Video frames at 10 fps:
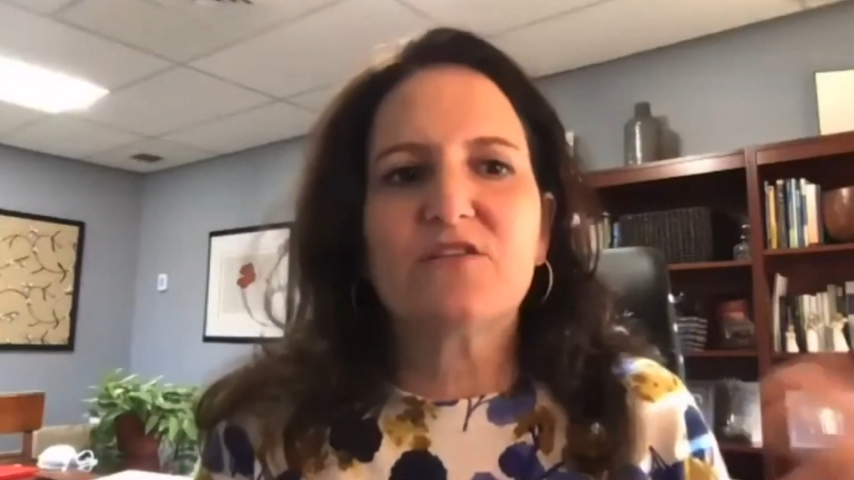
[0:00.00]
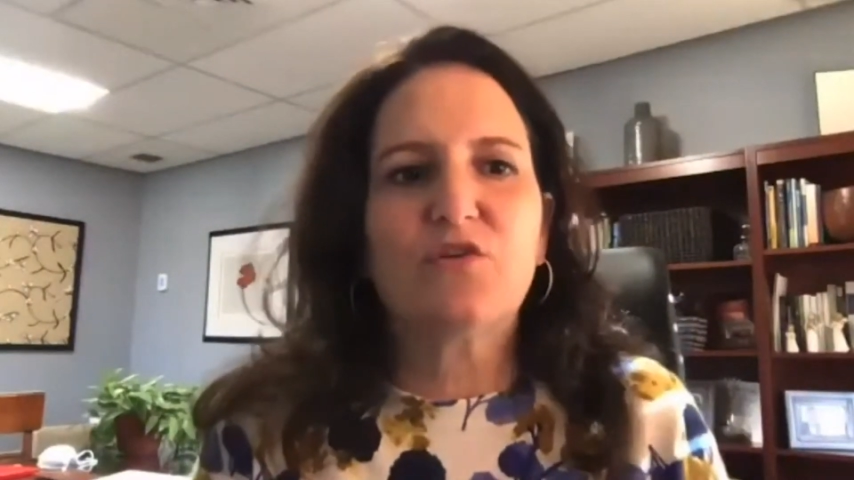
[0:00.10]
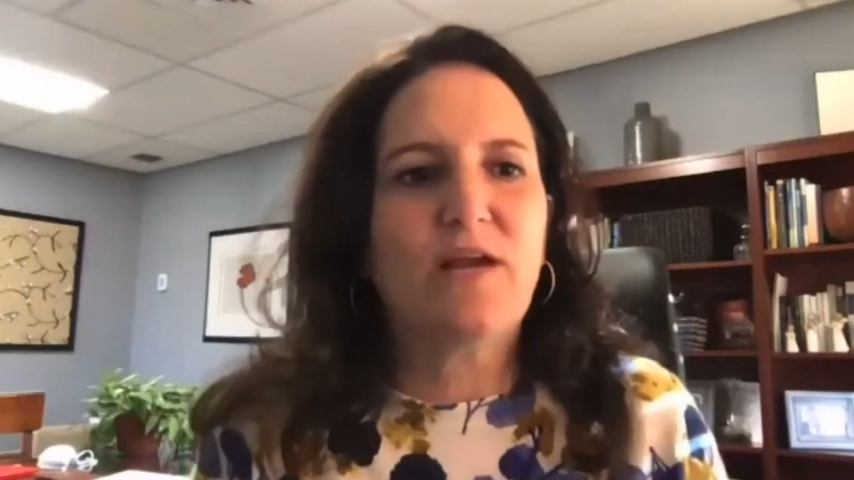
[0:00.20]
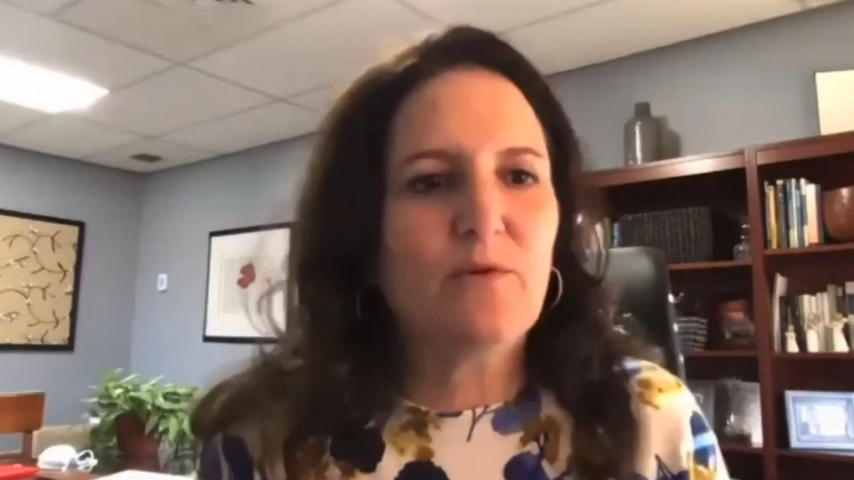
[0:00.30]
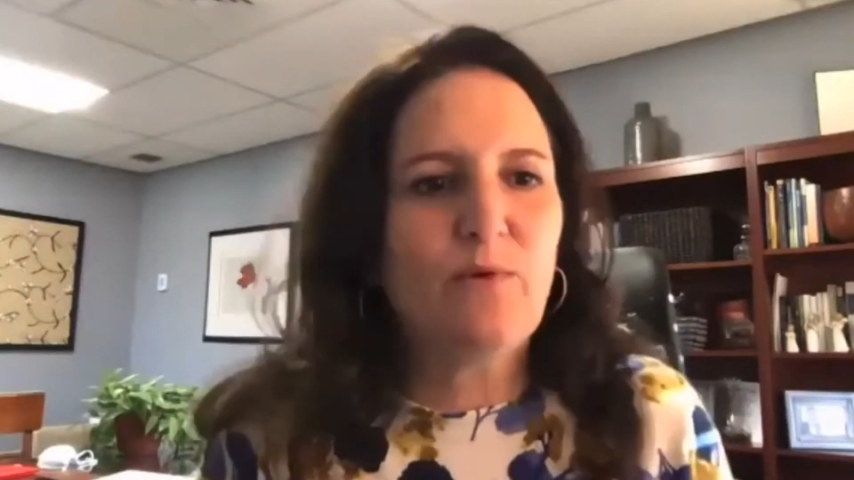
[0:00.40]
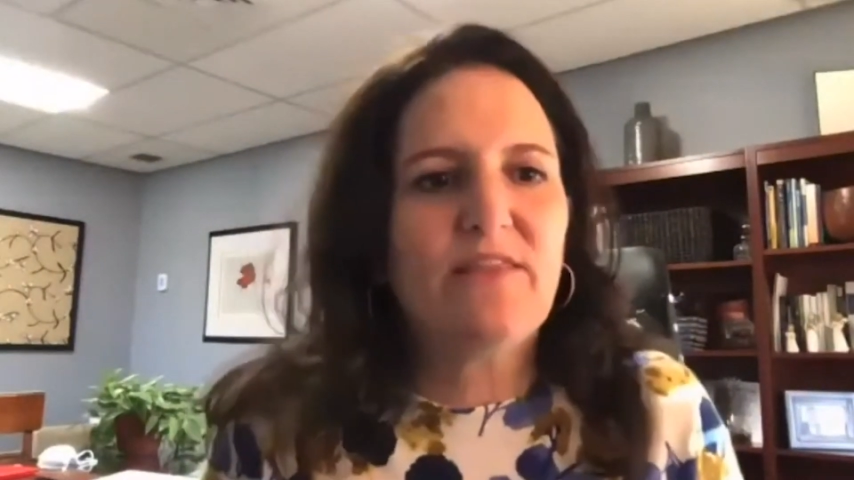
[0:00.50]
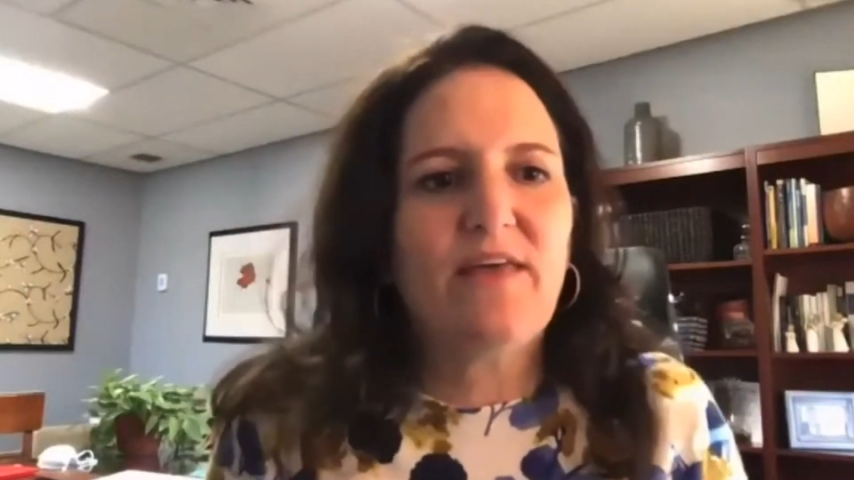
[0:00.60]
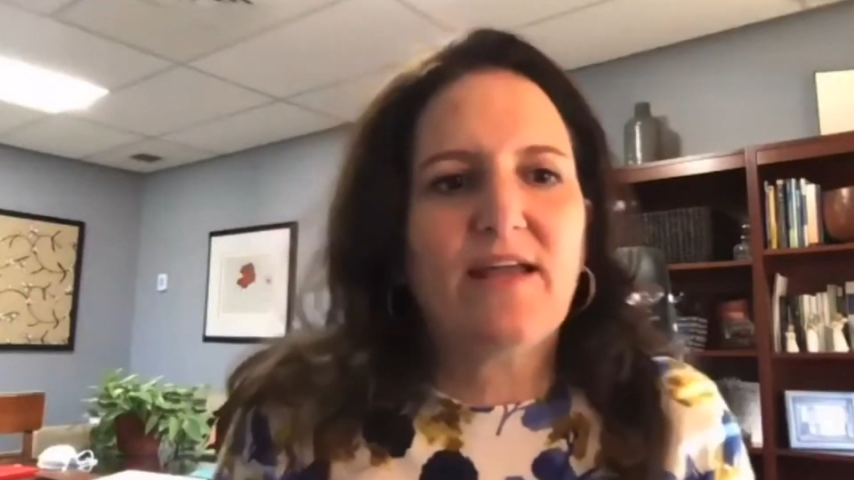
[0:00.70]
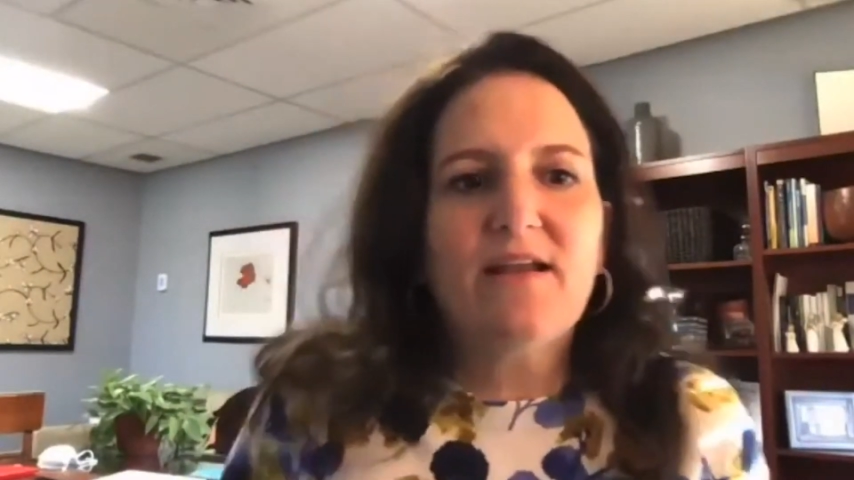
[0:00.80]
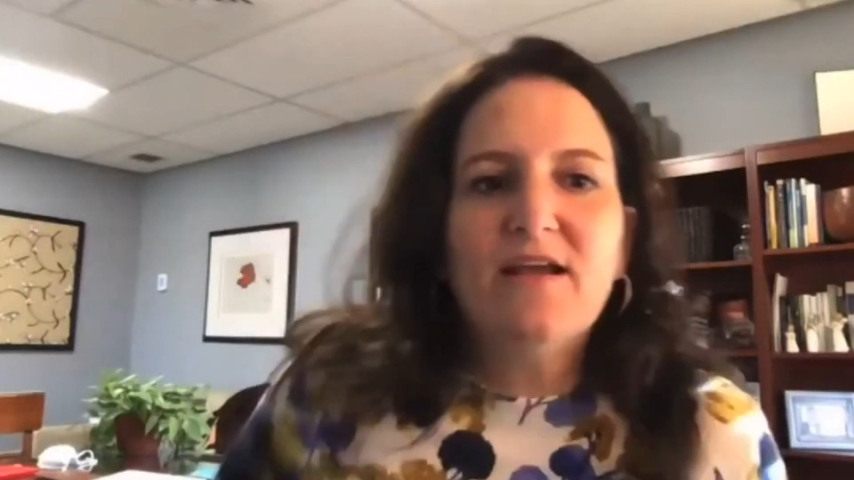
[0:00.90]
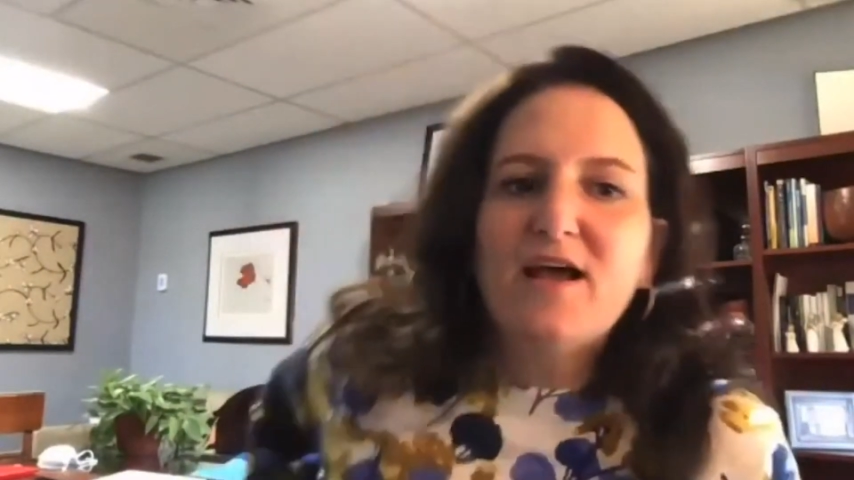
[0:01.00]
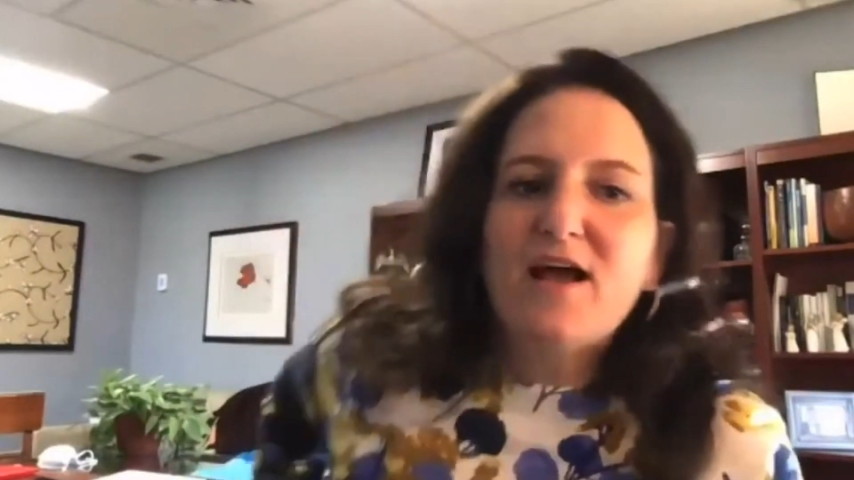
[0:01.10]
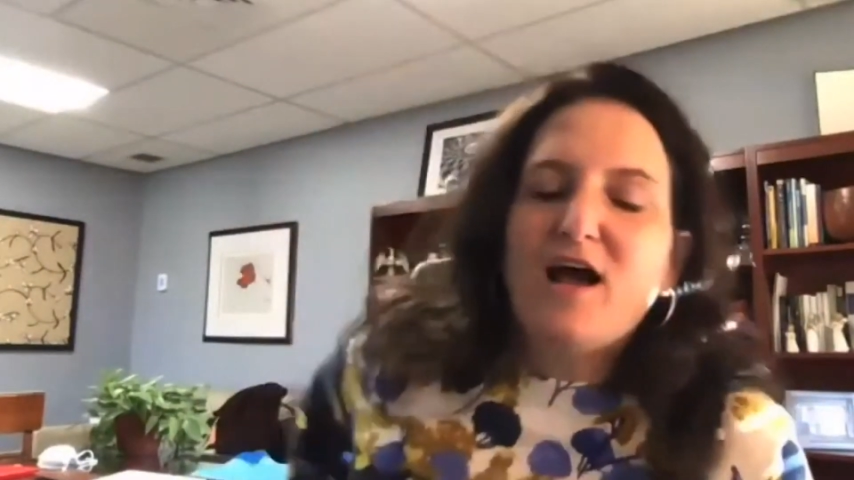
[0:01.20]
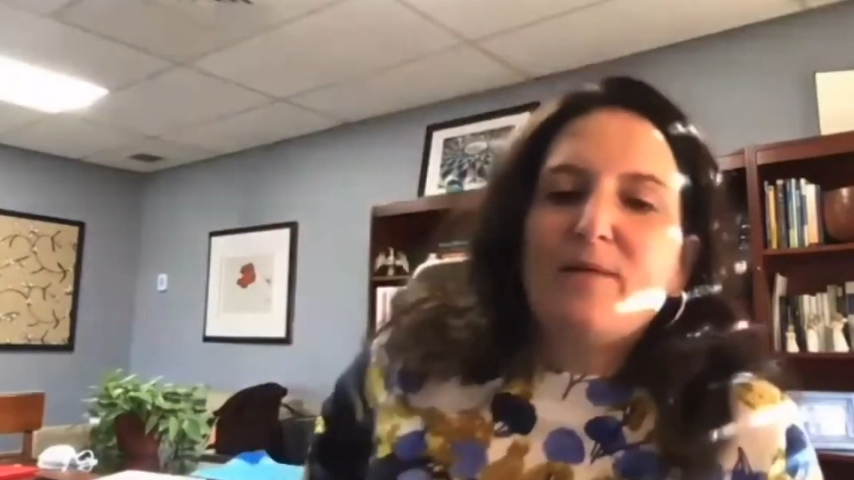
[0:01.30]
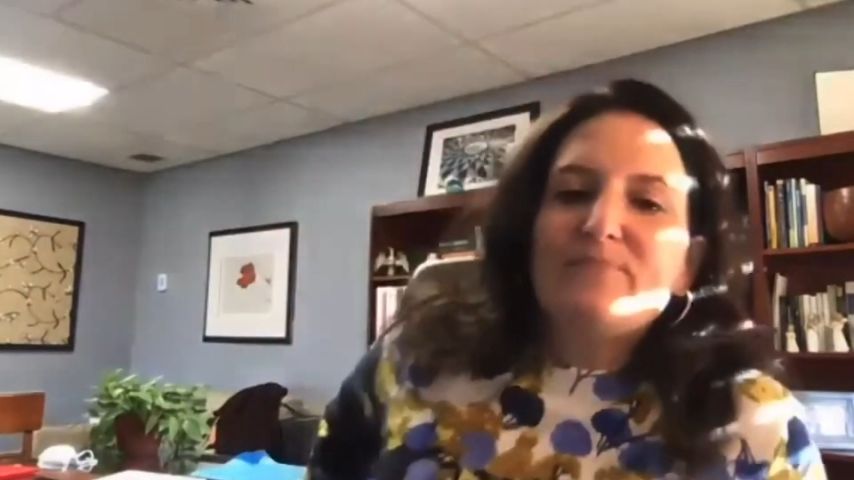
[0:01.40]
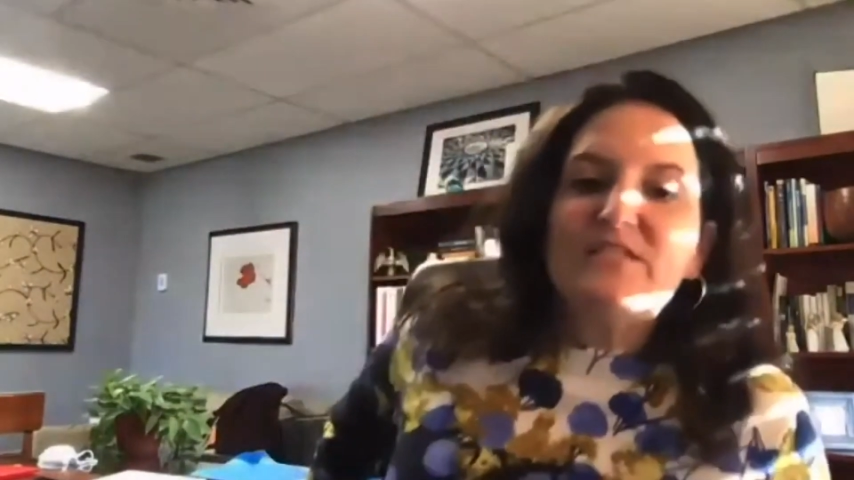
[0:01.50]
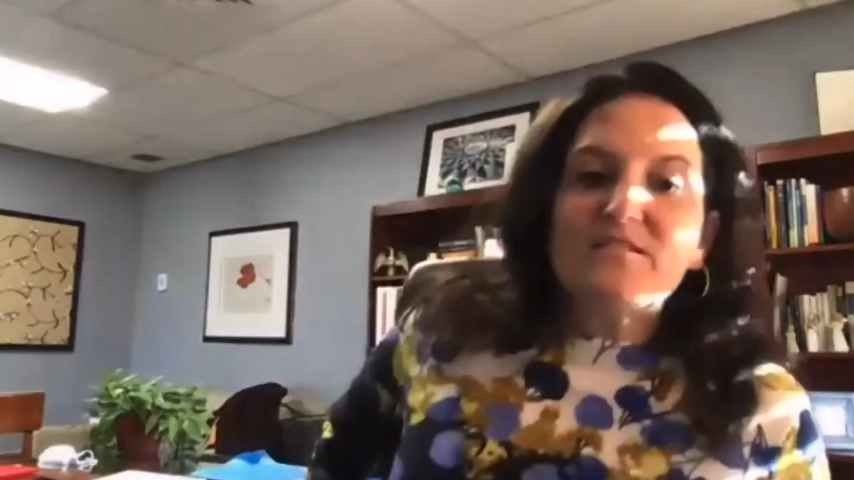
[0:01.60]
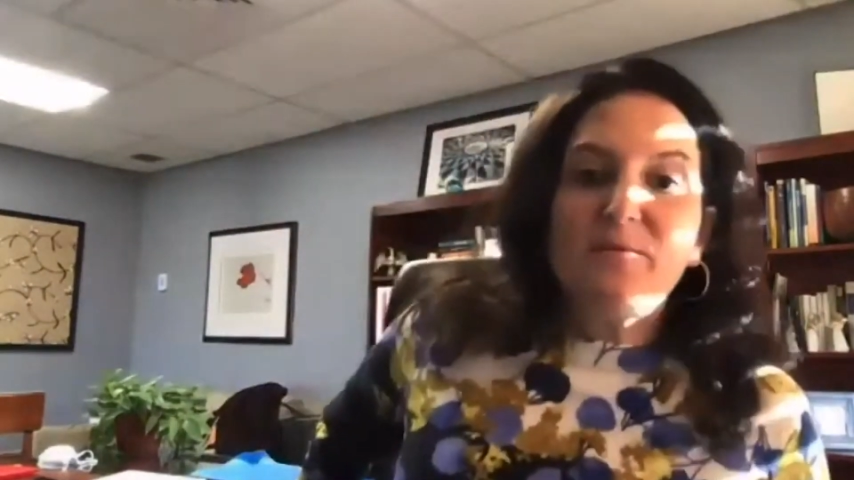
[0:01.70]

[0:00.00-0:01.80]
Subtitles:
Is there any way that this